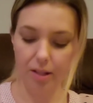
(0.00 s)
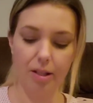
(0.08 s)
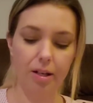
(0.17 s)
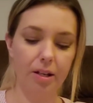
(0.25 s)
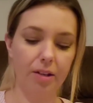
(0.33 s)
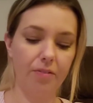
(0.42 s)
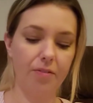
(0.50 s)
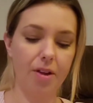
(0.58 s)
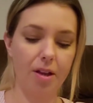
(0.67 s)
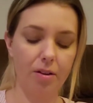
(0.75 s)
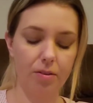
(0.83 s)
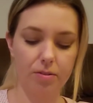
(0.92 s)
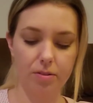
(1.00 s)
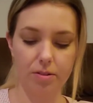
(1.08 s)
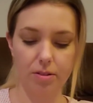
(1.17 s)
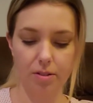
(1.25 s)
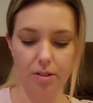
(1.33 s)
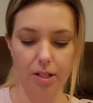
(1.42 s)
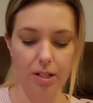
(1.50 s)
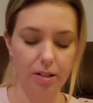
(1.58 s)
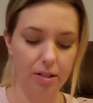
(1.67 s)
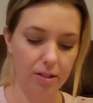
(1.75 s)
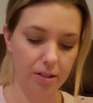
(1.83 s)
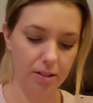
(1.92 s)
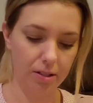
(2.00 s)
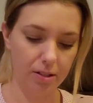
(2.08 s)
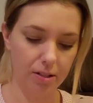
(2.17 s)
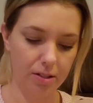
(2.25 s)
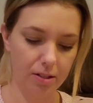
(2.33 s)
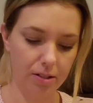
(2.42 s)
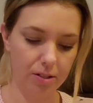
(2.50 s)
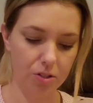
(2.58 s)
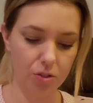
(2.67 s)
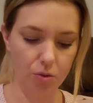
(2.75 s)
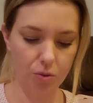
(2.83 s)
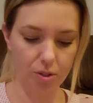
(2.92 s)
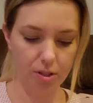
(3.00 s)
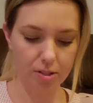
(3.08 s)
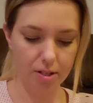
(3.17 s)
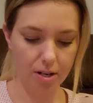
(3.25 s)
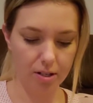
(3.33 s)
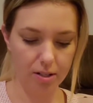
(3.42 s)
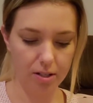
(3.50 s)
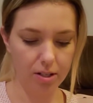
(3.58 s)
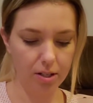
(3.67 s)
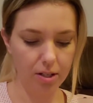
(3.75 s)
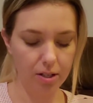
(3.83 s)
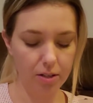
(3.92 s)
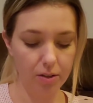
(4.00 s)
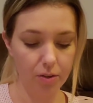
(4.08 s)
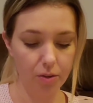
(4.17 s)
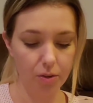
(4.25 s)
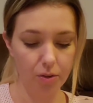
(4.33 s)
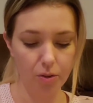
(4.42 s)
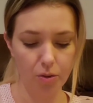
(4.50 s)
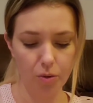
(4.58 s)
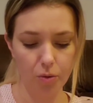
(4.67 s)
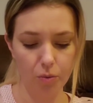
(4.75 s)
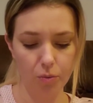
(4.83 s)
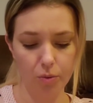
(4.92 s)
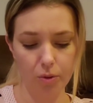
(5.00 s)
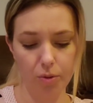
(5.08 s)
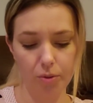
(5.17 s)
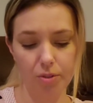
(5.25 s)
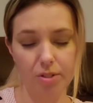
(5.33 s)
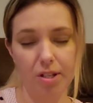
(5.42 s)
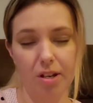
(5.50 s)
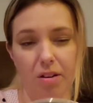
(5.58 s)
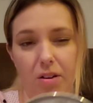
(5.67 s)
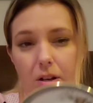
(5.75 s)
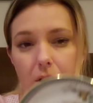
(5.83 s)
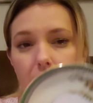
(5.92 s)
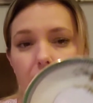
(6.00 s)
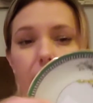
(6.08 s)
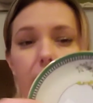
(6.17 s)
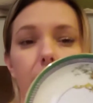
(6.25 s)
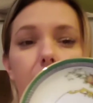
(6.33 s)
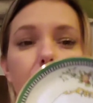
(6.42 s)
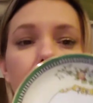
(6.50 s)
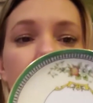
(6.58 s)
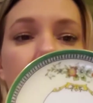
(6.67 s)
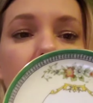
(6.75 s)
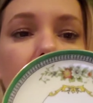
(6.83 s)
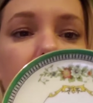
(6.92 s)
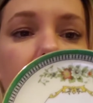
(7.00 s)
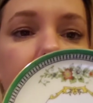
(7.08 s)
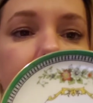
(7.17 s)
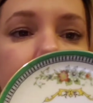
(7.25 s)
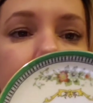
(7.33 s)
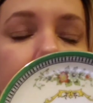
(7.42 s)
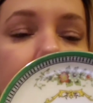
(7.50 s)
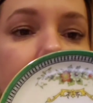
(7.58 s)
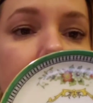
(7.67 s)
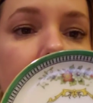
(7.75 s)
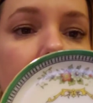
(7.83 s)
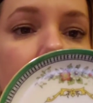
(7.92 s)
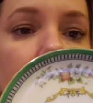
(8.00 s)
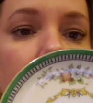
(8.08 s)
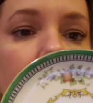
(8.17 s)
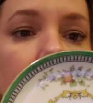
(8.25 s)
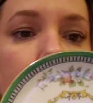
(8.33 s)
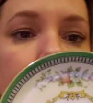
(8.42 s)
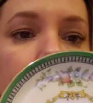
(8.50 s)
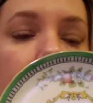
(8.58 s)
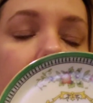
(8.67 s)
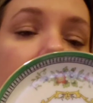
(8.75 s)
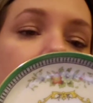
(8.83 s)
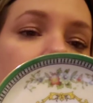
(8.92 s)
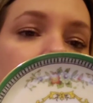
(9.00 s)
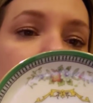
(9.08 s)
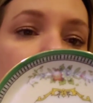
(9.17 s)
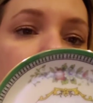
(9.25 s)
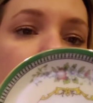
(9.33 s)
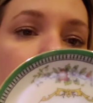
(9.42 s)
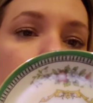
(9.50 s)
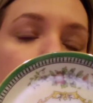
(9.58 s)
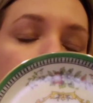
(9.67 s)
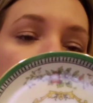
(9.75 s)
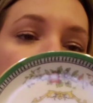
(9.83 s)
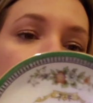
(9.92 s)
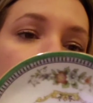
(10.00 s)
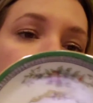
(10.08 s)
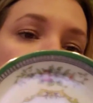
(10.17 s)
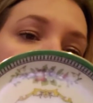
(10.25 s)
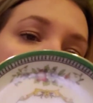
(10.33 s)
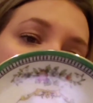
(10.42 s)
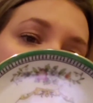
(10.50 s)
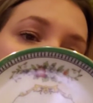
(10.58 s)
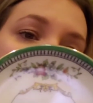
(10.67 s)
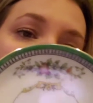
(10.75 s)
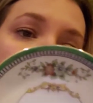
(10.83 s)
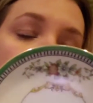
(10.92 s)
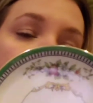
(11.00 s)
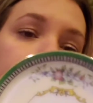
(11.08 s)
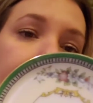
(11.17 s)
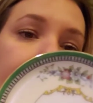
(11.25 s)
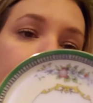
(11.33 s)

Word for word: And then I found this Noritake Rosera, Rosera, lemon. They have it listed as a lemon plate or a nappy plate,